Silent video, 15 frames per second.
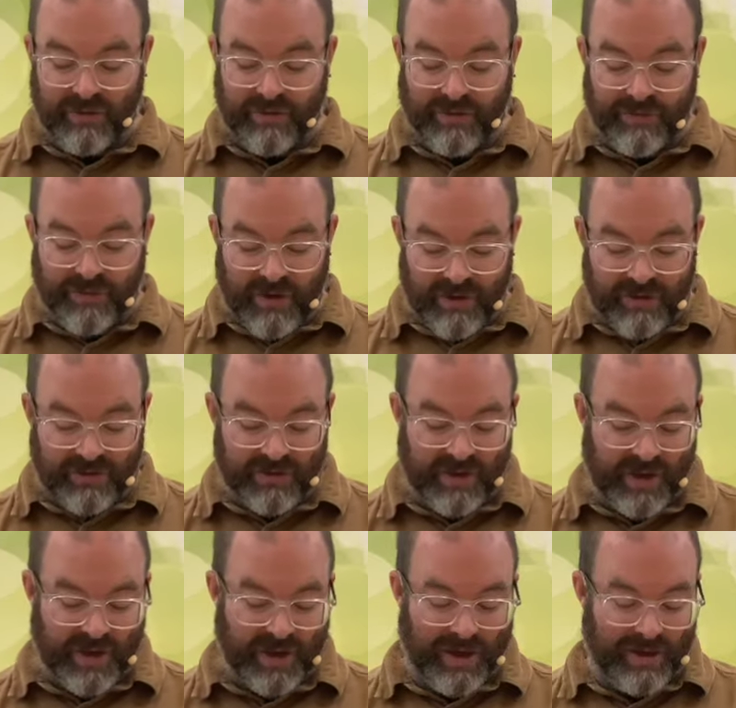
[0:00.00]
And
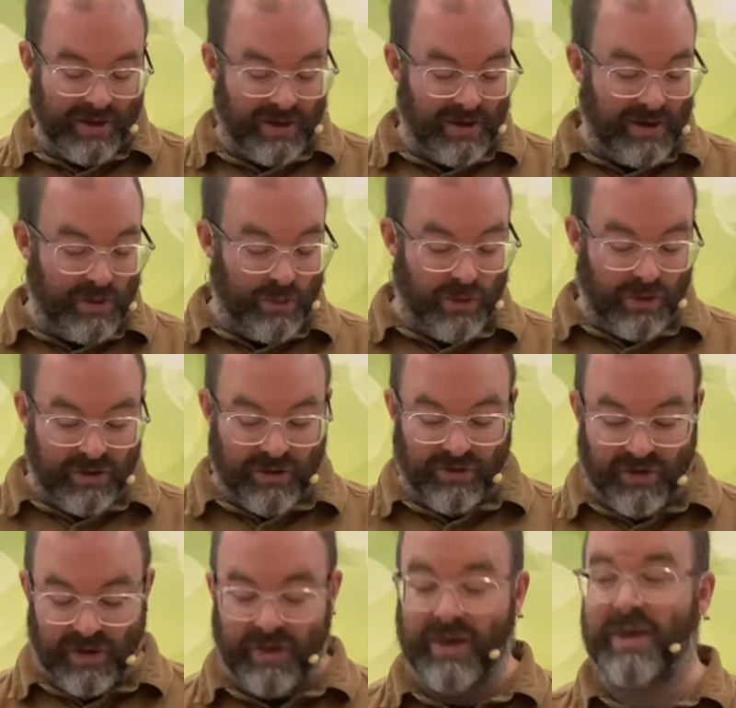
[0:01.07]
firstly, we're going to
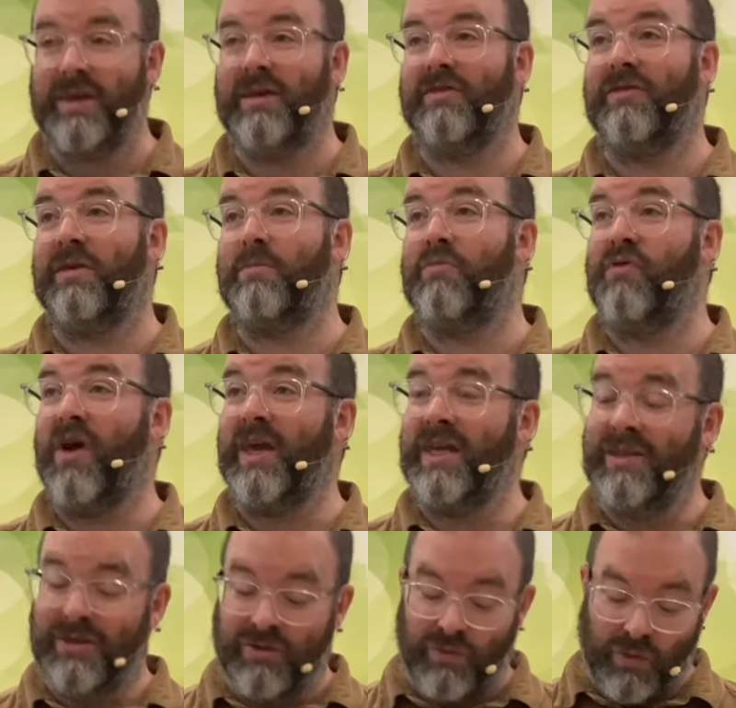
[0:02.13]
see that he is the
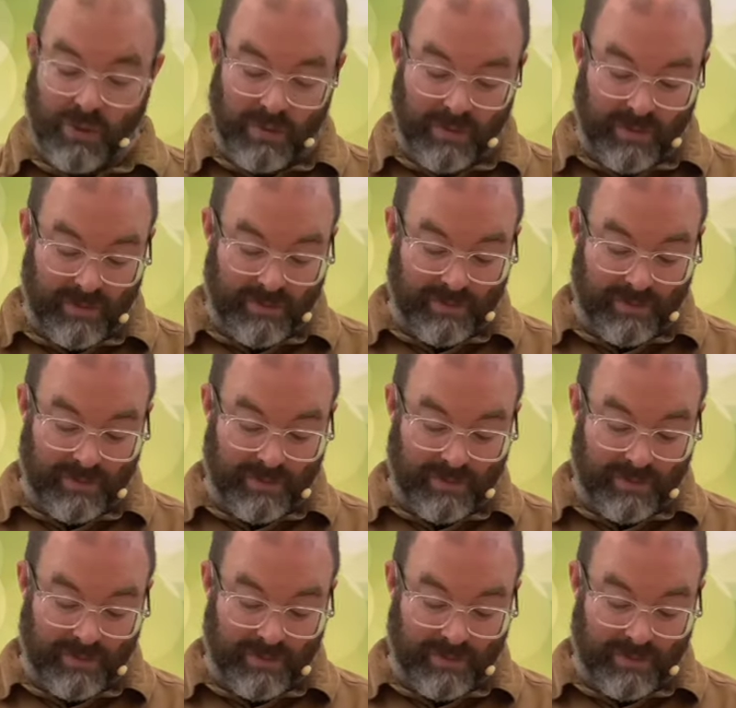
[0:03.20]
bridegroom.